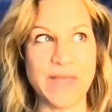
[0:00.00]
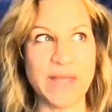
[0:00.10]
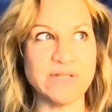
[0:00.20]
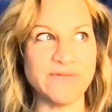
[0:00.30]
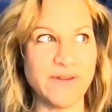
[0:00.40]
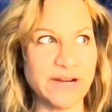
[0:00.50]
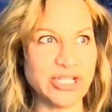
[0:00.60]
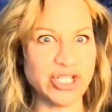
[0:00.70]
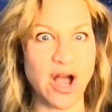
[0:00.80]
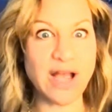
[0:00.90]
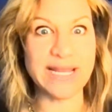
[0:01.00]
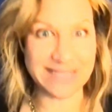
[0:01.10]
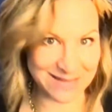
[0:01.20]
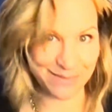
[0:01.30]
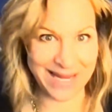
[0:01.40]
it was very
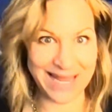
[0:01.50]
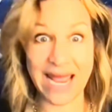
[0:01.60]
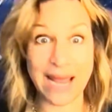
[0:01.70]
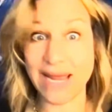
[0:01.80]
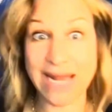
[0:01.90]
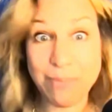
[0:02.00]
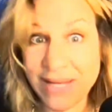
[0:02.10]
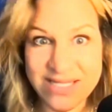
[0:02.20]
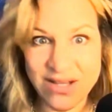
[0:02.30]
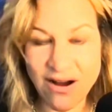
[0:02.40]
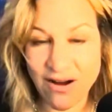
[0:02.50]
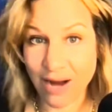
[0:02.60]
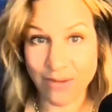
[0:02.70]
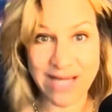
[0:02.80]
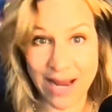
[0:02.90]
shocking to me. And I played soccer.
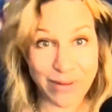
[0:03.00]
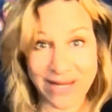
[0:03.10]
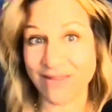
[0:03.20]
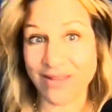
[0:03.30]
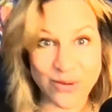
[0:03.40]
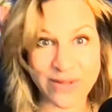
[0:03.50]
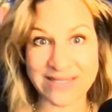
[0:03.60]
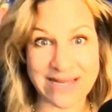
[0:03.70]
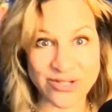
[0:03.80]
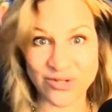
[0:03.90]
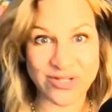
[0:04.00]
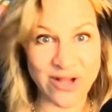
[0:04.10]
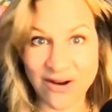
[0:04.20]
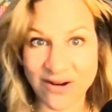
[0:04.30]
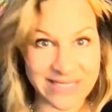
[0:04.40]
I played on the US national
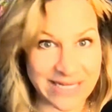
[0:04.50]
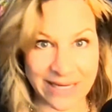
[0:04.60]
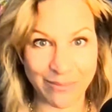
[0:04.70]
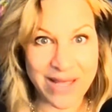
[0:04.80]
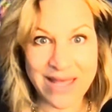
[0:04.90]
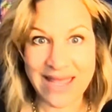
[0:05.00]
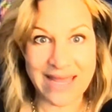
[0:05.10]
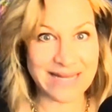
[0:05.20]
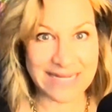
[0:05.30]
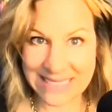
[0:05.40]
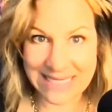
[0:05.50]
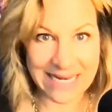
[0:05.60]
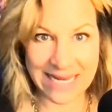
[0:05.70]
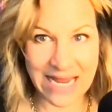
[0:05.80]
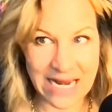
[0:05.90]
soccer team in
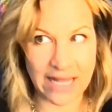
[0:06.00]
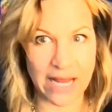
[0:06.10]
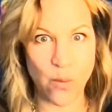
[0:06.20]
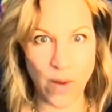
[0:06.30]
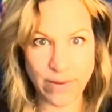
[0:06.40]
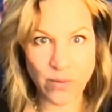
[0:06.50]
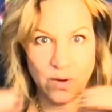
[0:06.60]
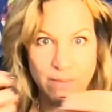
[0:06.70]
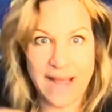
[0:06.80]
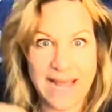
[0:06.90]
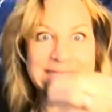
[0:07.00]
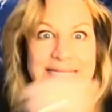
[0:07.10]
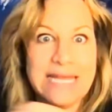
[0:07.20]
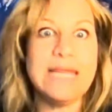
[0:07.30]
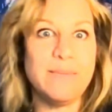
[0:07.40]
1988. I like women were my
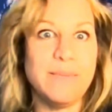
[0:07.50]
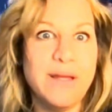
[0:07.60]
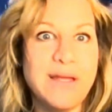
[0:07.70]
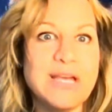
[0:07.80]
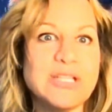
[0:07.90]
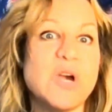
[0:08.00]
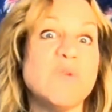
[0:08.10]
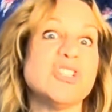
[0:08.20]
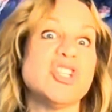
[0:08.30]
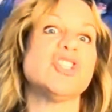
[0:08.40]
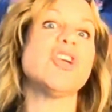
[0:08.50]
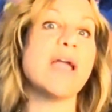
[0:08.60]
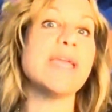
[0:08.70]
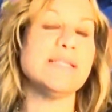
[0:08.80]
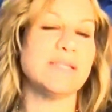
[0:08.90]
team. So it was
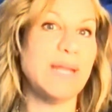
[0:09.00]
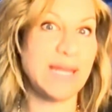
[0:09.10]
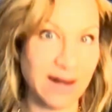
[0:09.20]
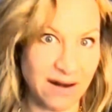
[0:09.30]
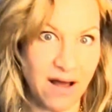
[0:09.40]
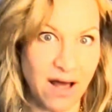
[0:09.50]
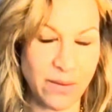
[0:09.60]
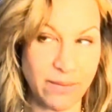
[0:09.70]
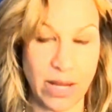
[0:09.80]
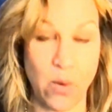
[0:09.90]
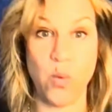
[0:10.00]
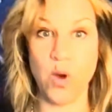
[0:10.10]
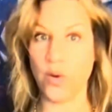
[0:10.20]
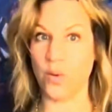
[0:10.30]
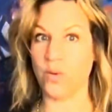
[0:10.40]
shocking to me to get into Hollywood and be like,
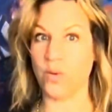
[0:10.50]
whoa,